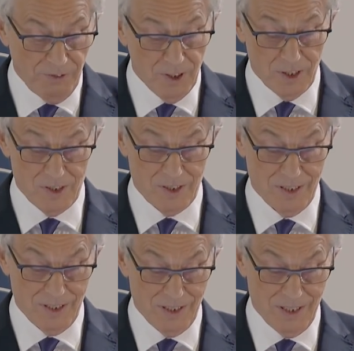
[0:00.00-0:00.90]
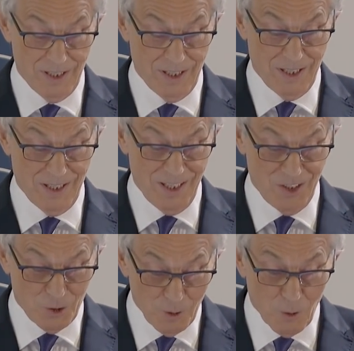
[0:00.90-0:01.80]
first
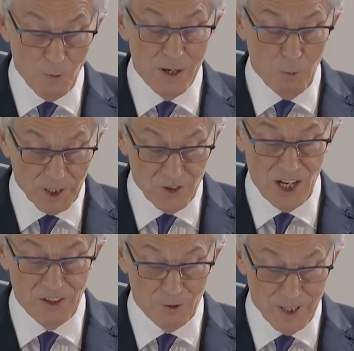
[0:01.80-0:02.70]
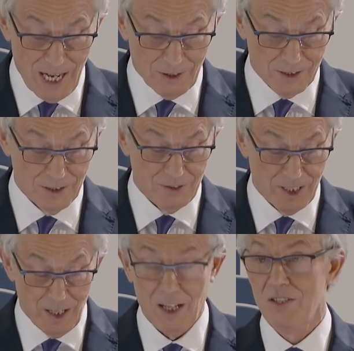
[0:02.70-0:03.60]
is to agree what agenda and narrative
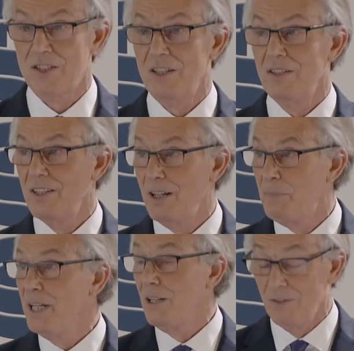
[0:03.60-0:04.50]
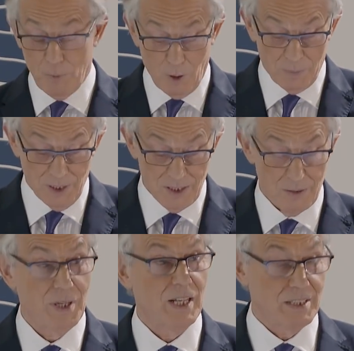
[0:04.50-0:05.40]
can answer the appeal of
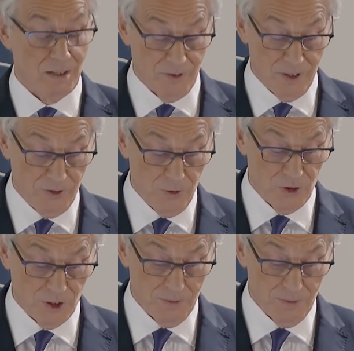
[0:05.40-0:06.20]
populism and govern the future.